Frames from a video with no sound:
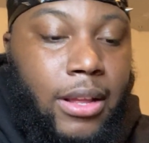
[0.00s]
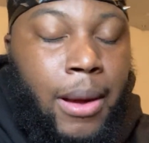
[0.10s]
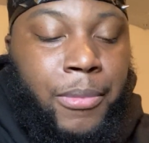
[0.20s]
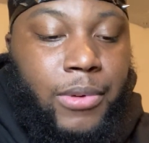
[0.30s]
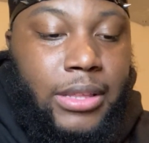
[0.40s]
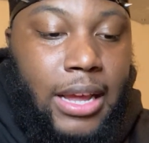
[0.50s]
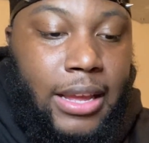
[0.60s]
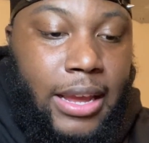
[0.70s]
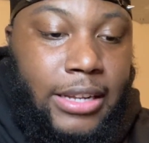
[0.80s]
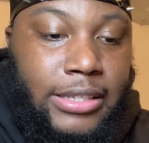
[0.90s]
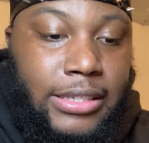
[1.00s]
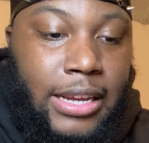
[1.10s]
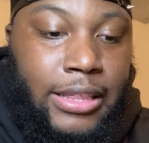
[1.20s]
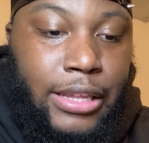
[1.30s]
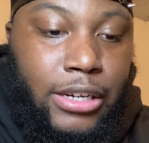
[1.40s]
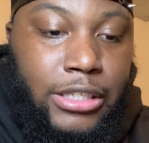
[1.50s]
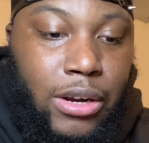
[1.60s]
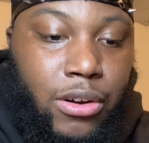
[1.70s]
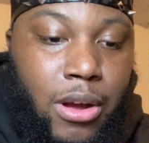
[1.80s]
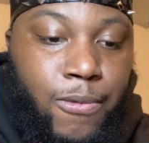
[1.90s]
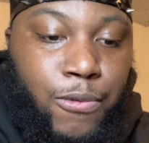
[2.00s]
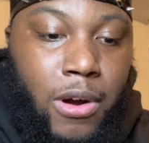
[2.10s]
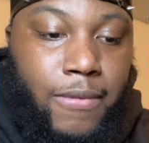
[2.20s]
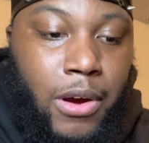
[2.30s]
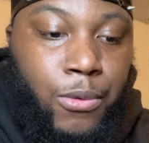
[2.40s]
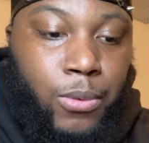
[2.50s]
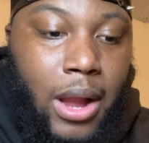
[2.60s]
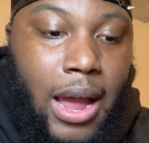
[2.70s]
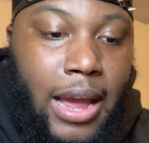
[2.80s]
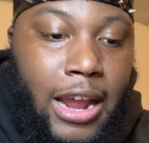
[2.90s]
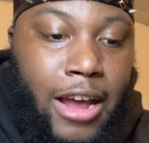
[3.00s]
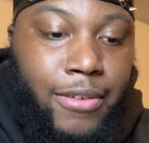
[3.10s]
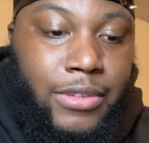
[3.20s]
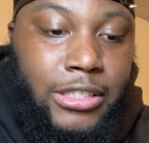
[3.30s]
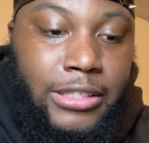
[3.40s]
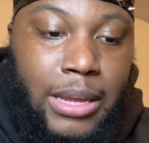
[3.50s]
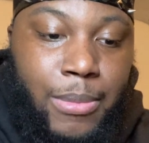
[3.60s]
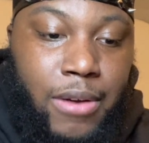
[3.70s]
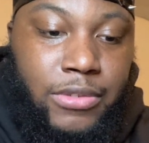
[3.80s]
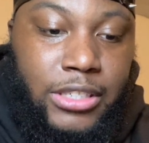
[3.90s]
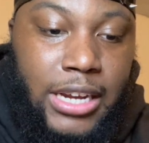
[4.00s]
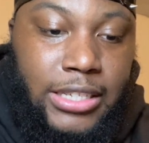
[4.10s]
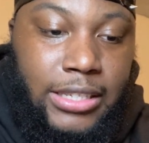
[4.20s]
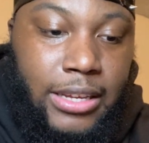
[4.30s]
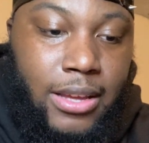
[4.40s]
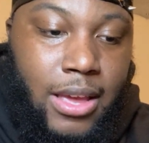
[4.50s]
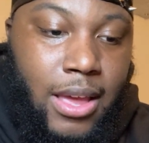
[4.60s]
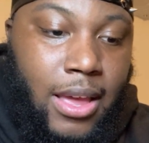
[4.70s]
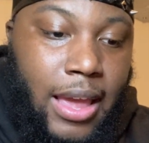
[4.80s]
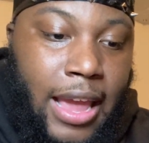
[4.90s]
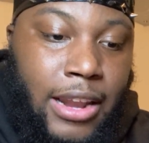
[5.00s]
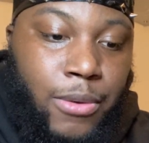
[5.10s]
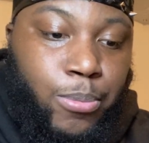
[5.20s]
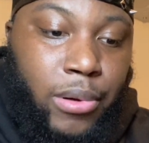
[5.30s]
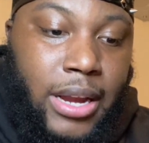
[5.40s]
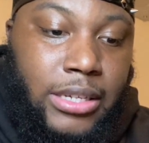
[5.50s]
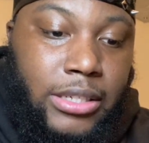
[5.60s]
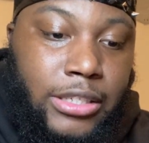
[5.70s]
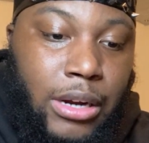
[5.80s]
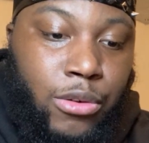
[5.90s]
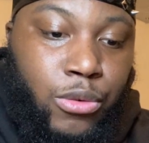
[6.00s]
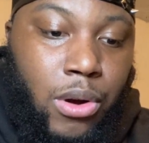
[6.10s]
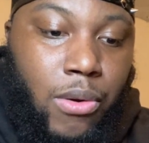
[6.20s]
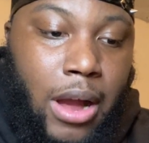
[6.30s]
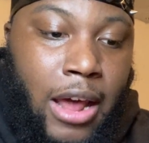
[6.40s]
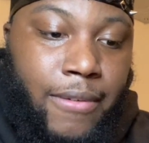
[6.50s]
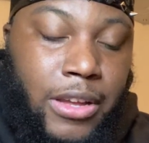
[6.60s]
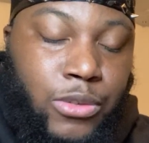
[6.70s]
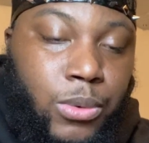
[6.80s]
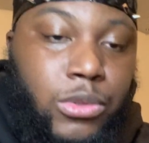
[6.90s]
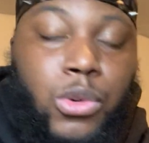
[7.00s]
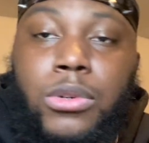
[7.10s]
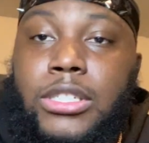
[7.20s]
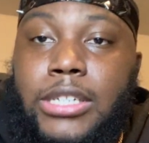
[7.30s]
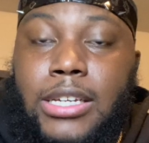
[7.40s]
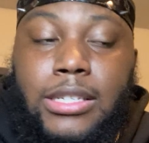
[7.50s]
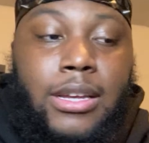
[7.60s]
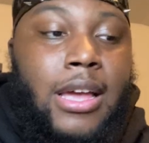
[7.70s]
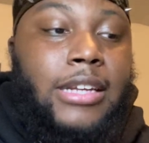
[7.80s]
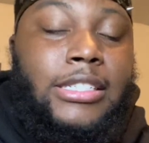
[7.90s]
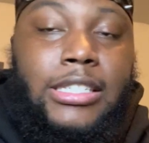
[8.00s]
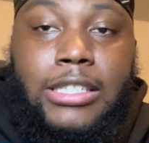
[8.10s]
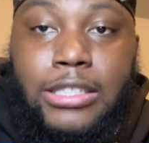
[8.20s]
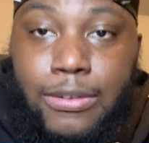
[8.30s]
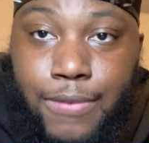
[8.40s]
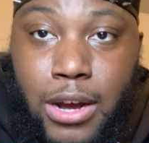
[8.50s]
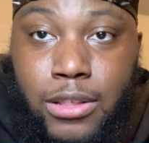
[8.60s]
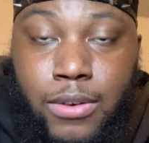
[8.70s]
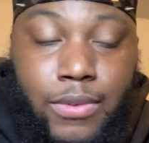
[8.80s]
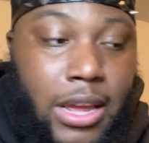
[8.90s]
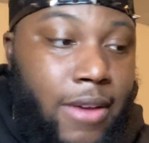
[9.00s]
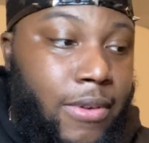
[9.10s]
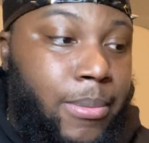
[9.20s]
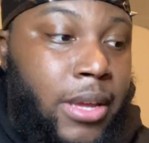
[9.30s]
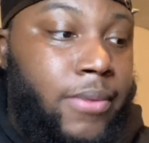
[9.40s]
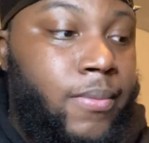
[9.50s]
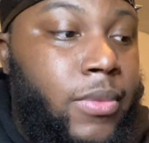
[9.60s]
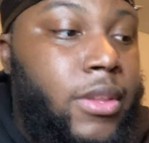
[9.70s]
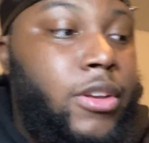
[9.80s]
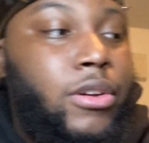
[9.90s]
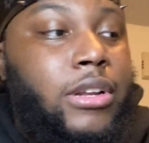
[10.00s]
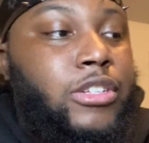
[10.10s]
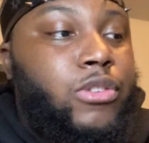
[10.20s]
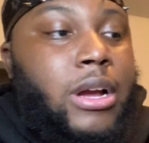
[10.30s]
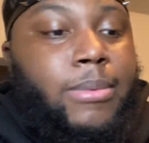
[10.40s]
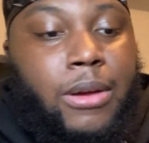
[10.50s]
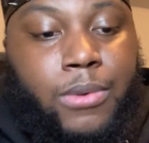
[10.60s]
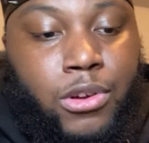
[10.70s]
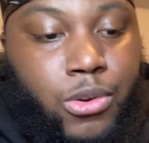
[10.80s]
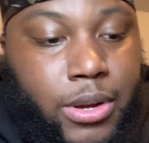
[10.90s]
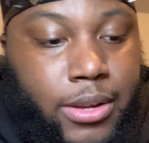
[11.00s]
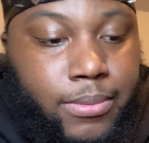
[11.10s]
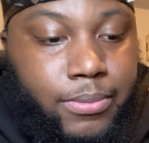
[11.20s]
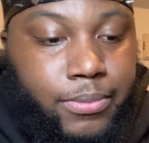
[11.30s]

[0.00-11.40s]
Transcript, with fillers: I'm going to read that again. It says, And there shall come forth a rod out of the stem of Jesse, and a branch shall grow out of his roots. Who is Jesse? Jesse is the father of David, man. You know, let's grab that real quick.